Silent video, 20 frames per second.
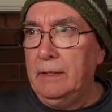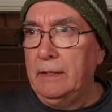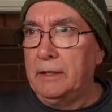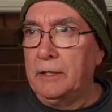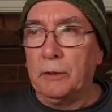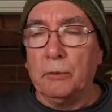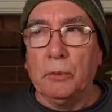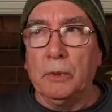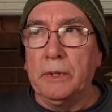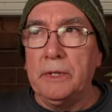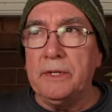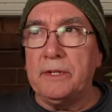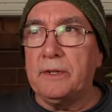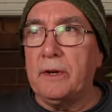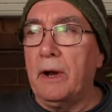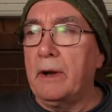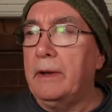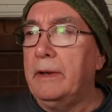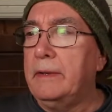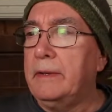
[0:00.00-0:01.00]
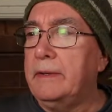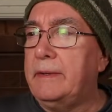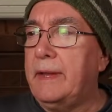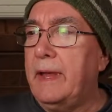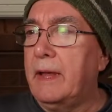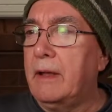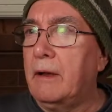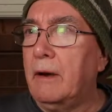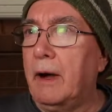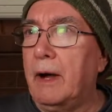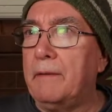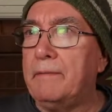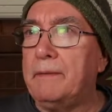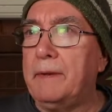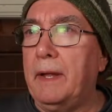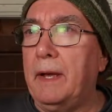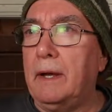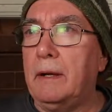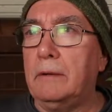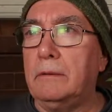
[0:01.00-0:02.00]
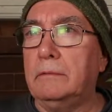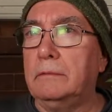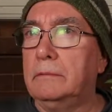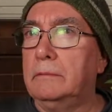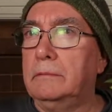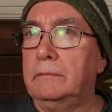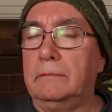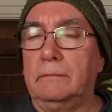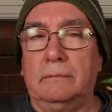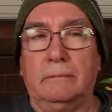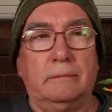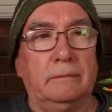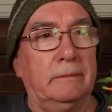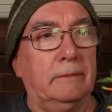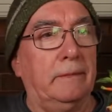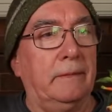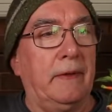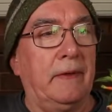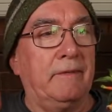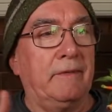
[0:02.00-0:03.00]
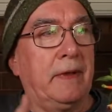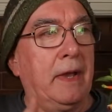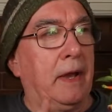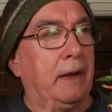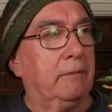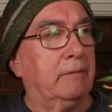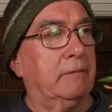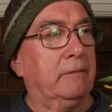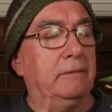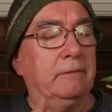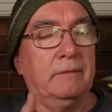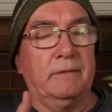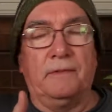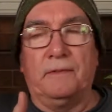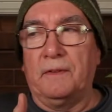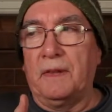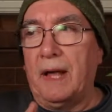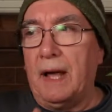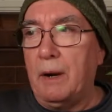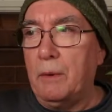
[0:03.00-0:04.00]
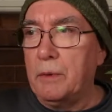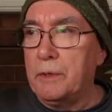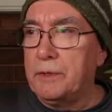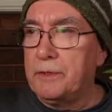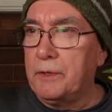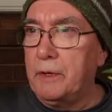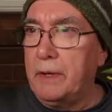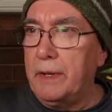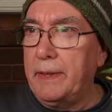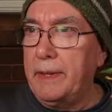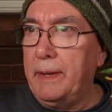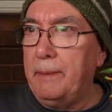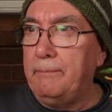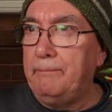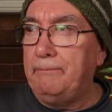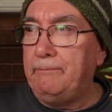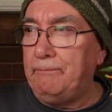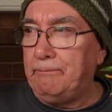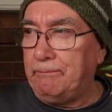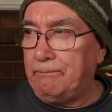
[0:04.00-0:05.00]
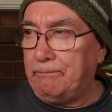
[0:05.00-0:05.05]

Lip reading: they're really starting to take off now. They've got flowers on them,